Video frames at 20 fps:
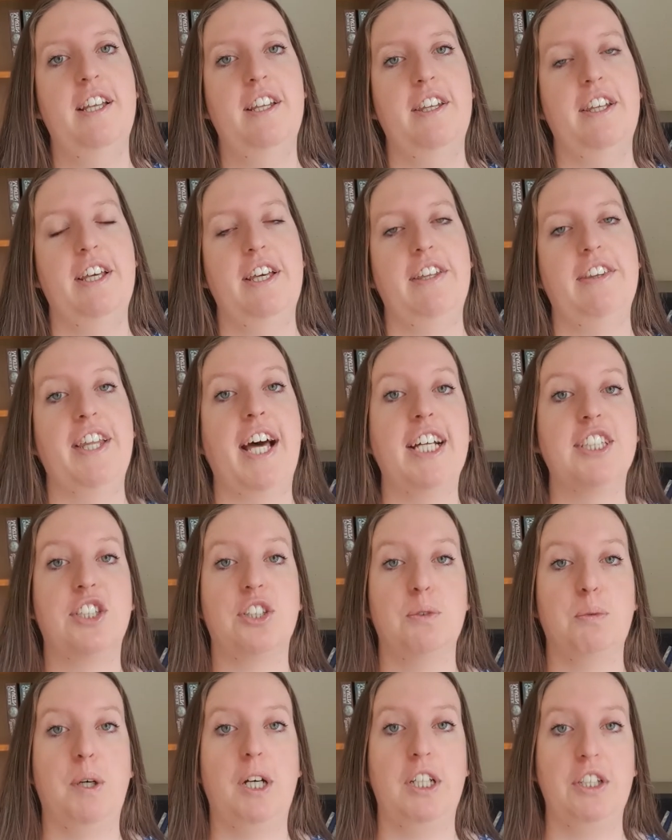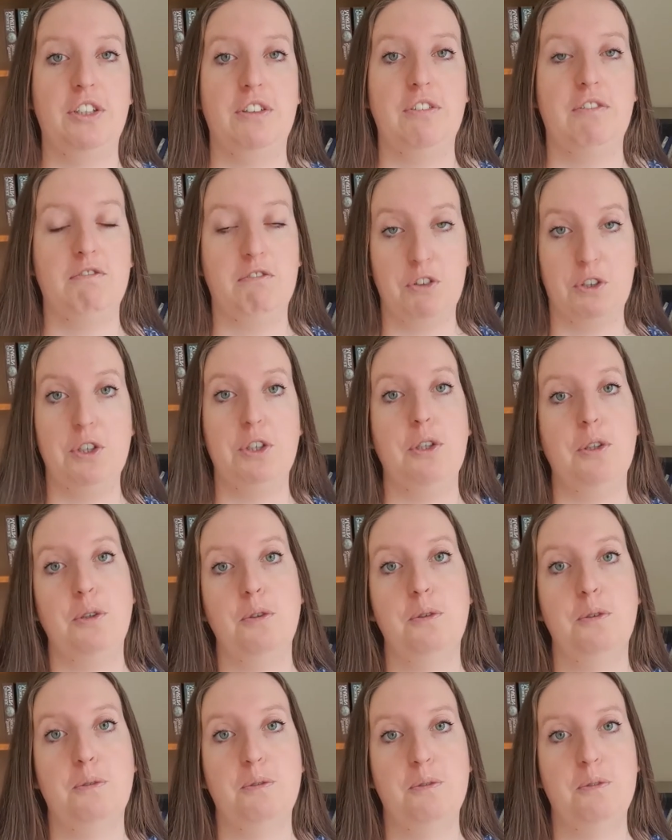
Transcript: then that's the one for you.